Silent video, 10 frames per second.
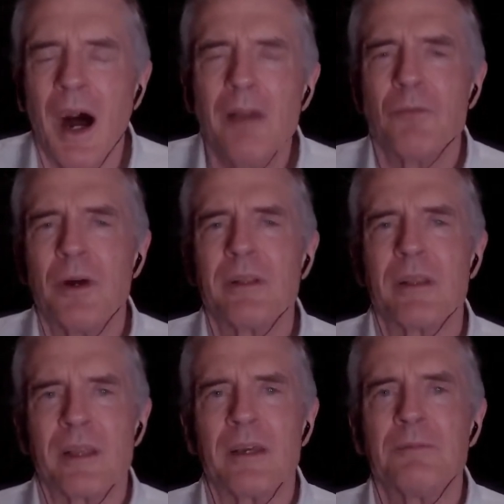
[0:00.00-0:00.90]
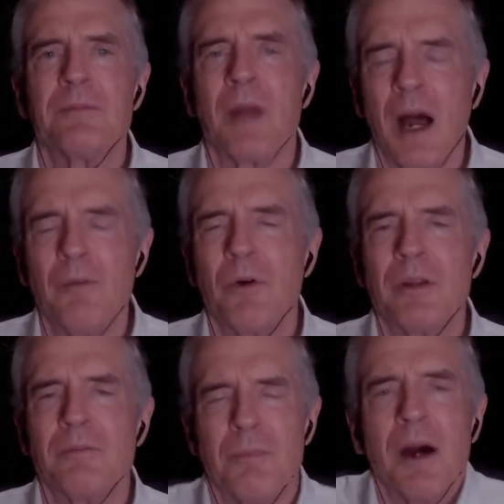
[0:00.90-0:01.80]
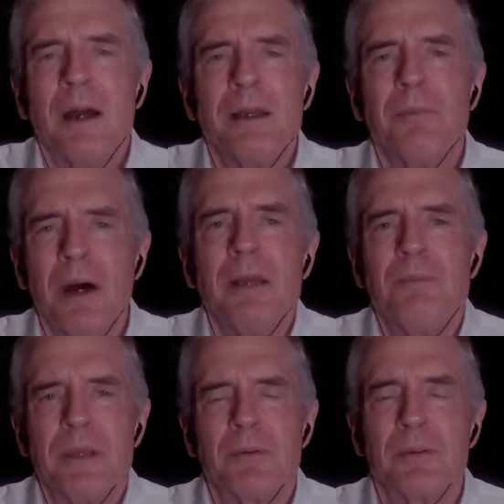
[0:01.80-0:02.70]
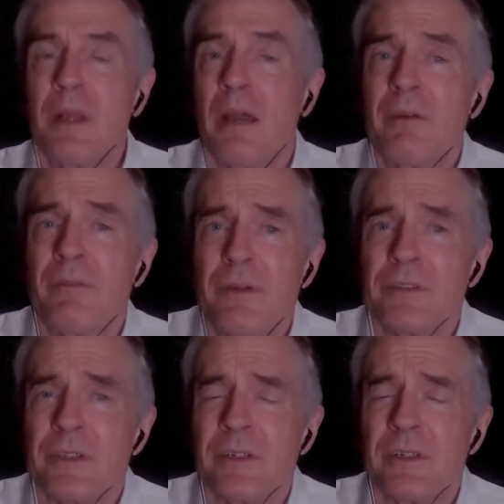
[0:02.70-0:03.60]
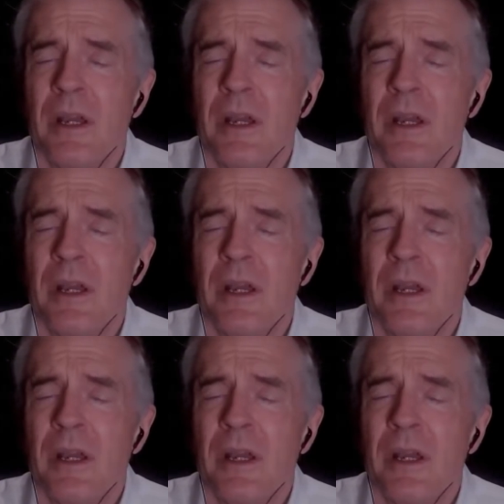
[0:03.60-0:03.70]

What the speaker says: I want my people to have a future.